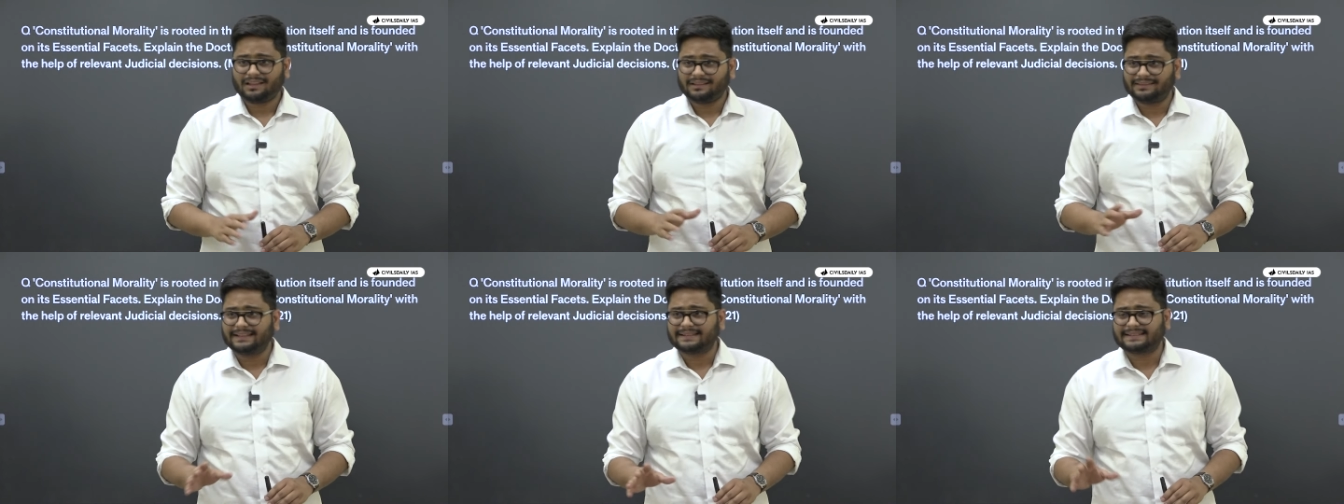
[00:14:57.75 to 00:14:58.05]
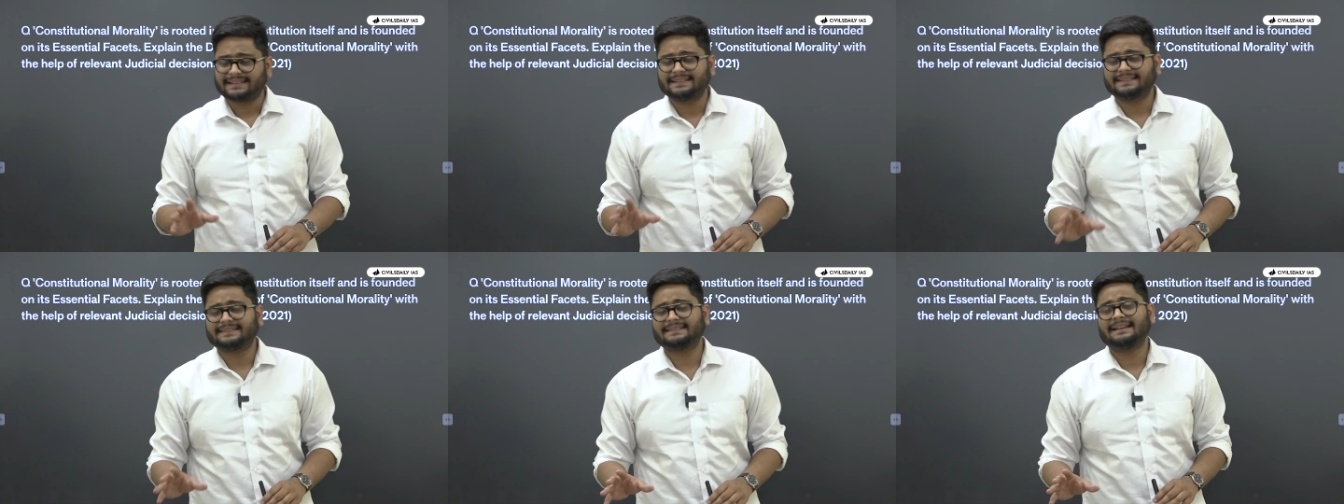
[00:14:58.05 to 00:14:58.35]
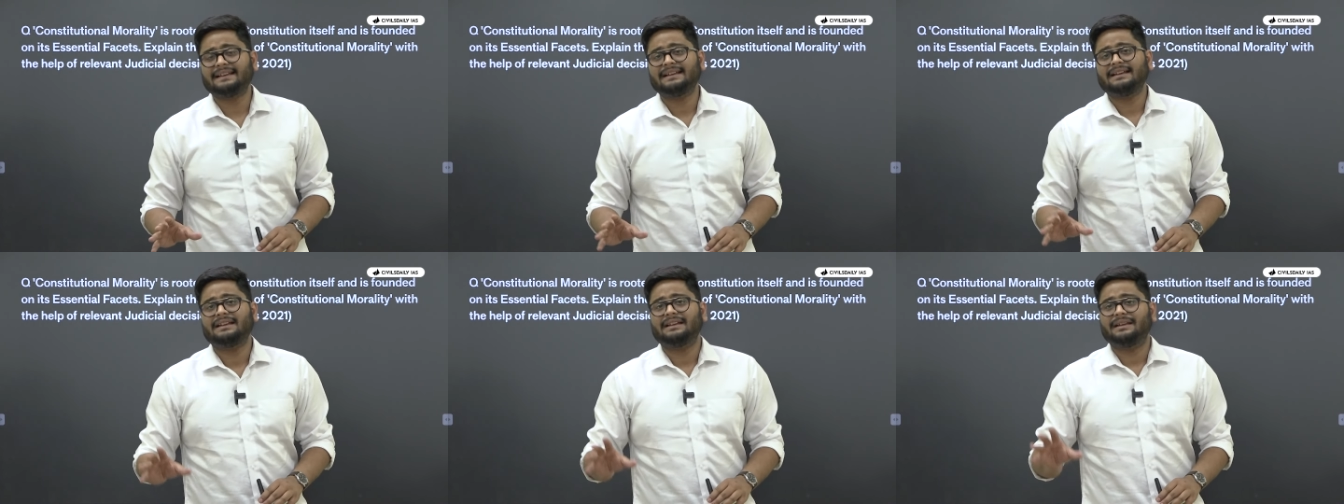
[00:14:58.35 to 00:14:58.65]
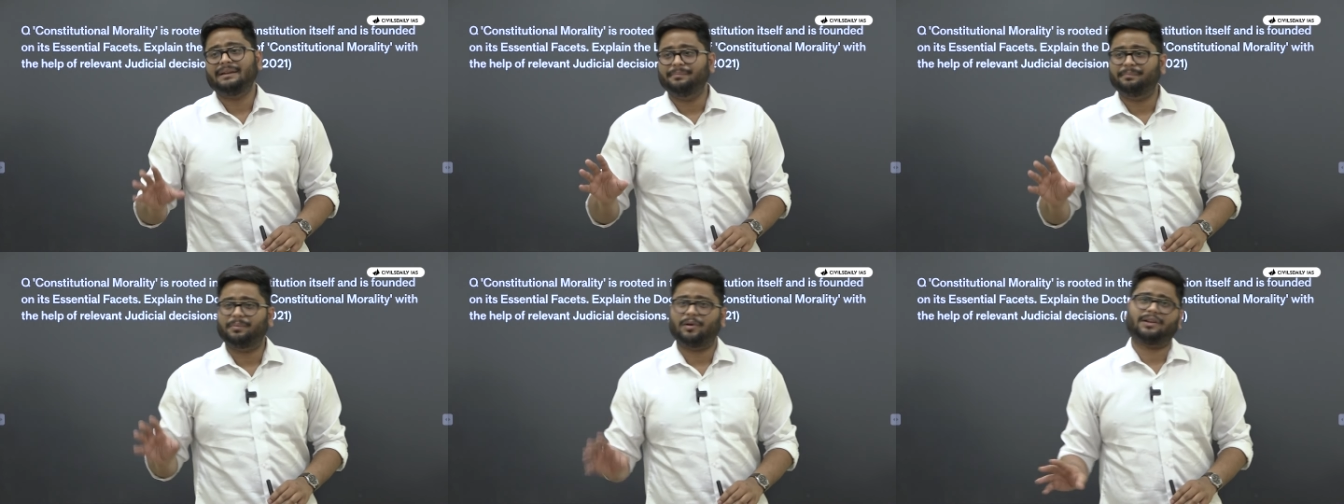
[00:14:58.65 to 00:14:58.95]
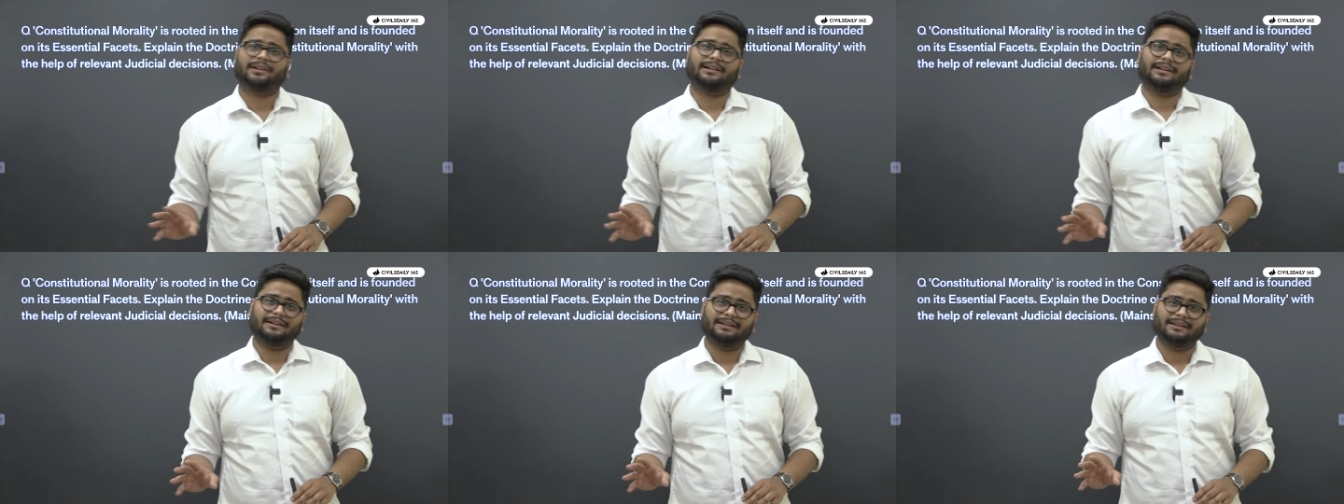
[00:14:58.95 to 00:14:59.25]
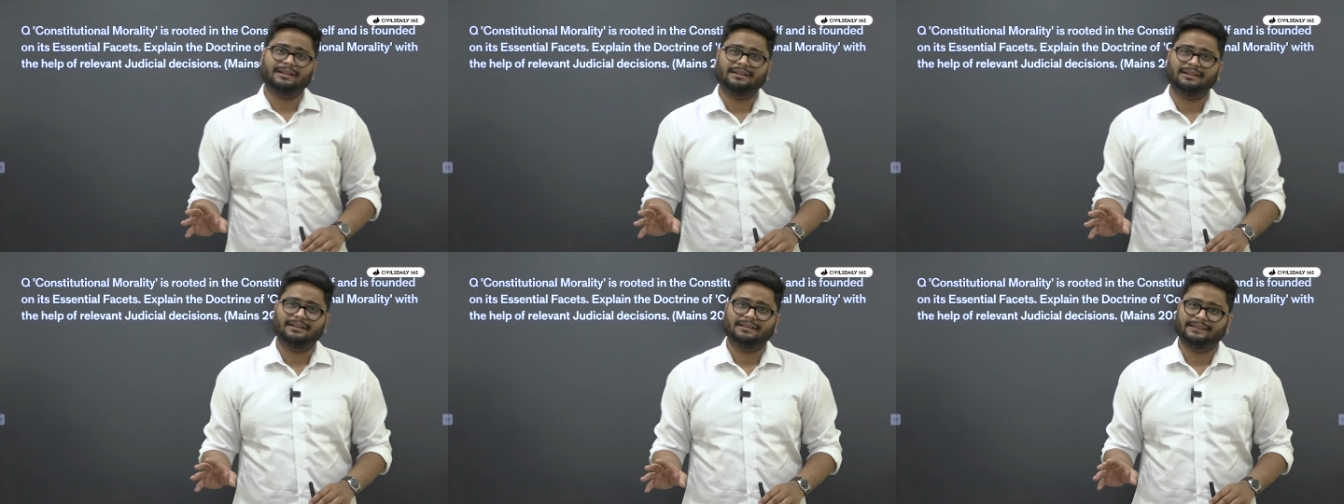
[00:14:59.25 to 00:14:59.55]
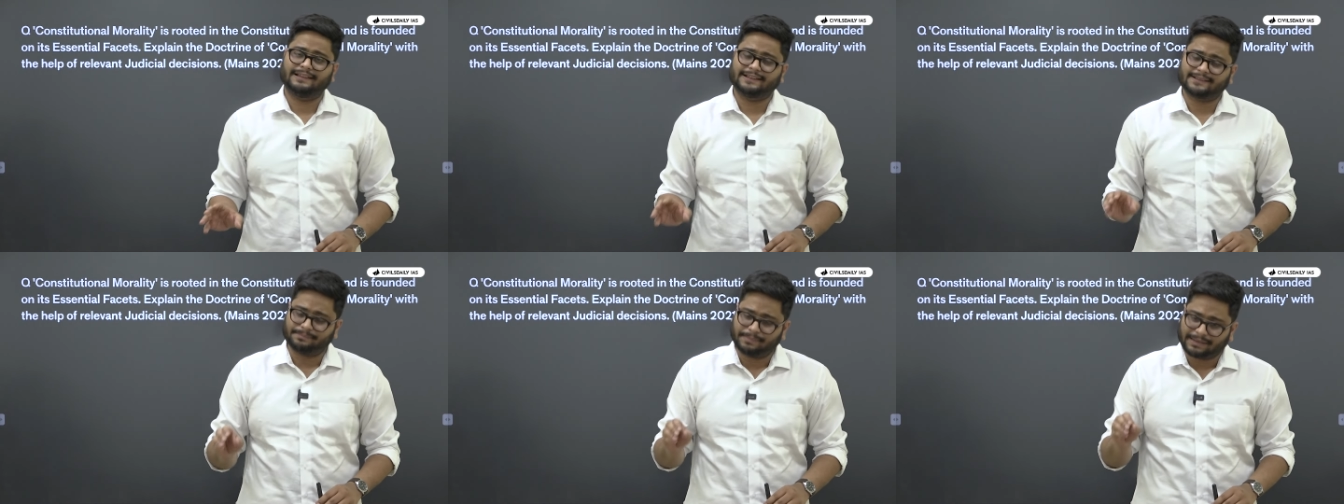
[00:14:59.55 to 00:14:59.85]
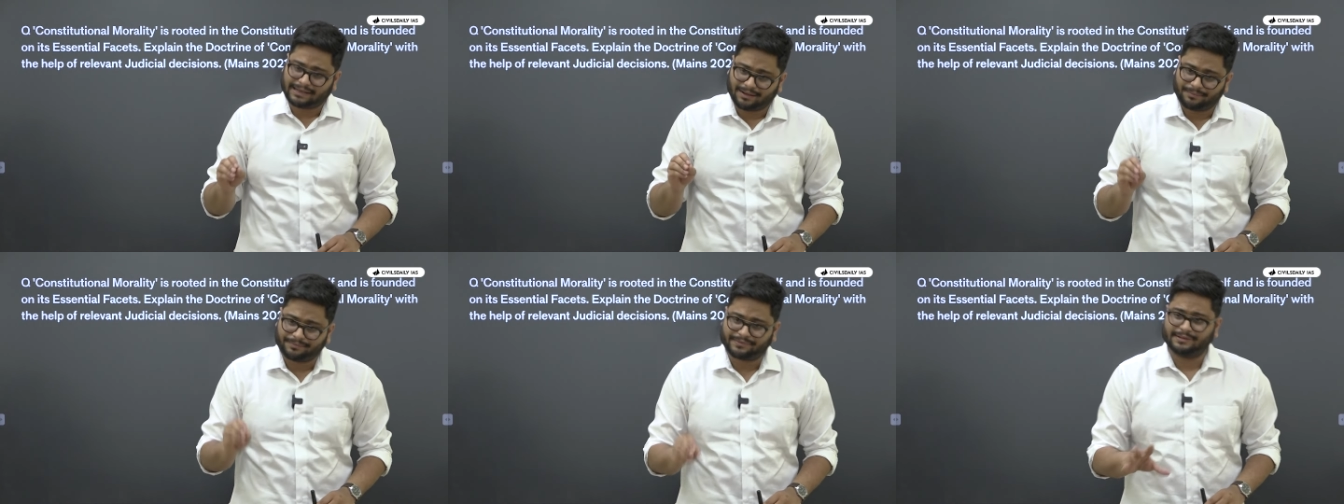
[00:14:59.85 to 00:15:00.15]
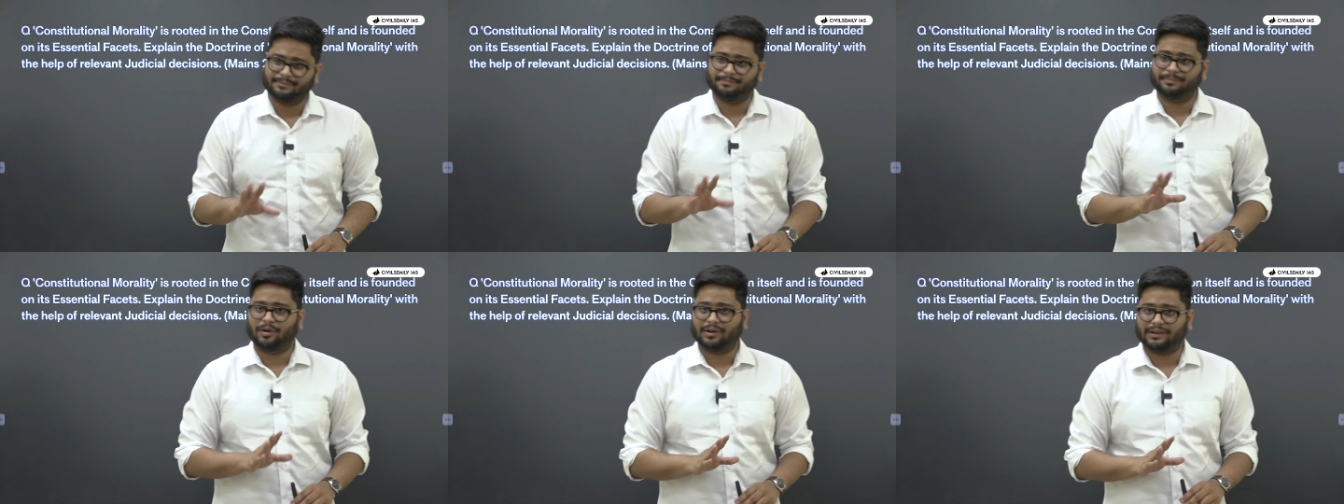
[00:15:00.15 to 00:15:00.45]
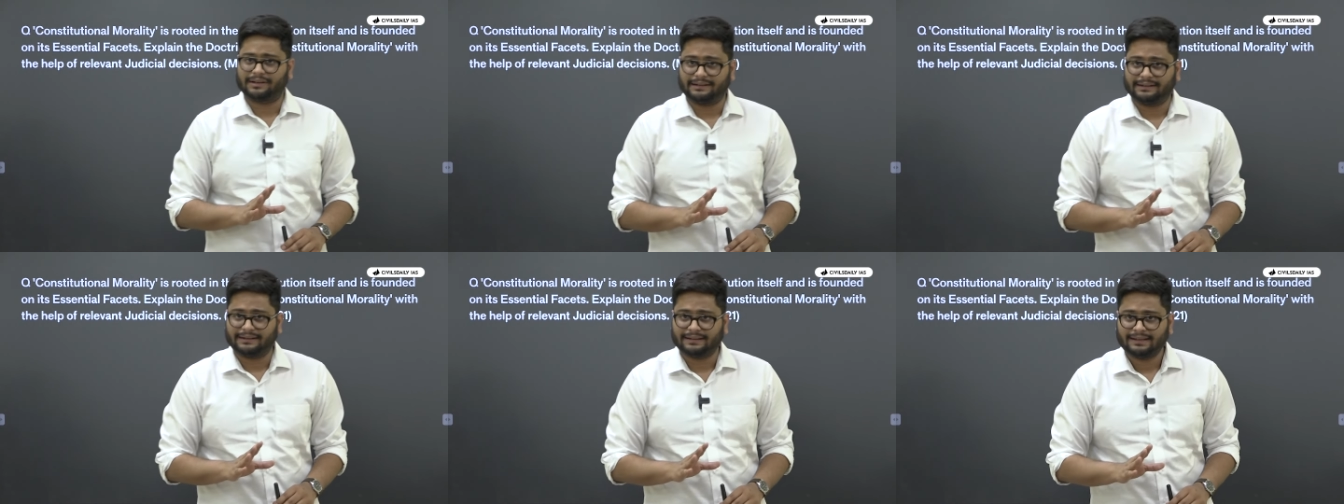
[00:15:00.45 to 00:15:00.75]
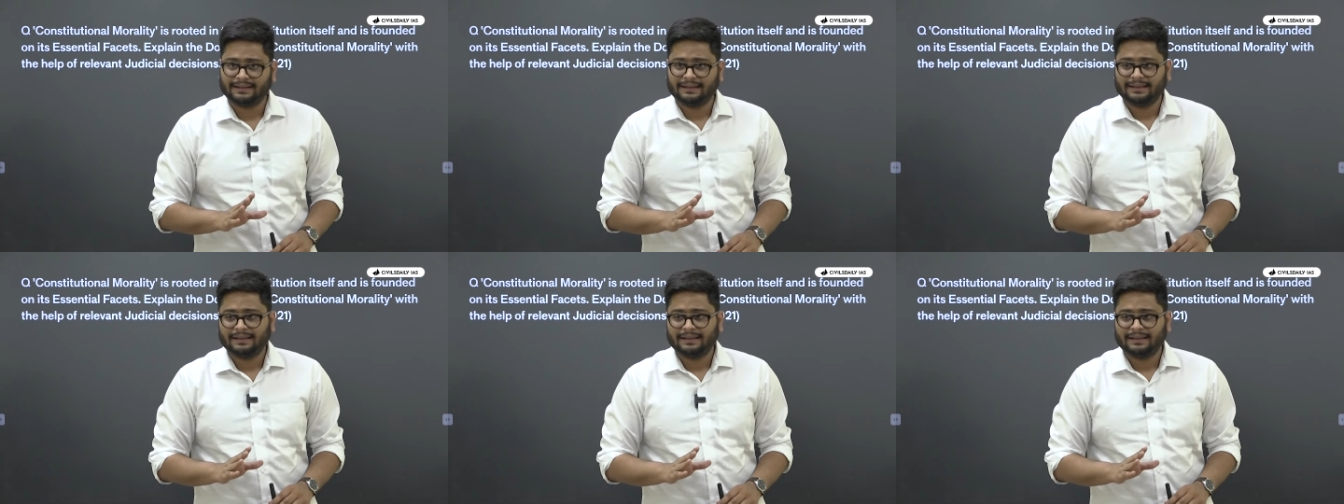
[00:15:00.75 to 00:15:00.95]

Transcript: This is important. This becomes important.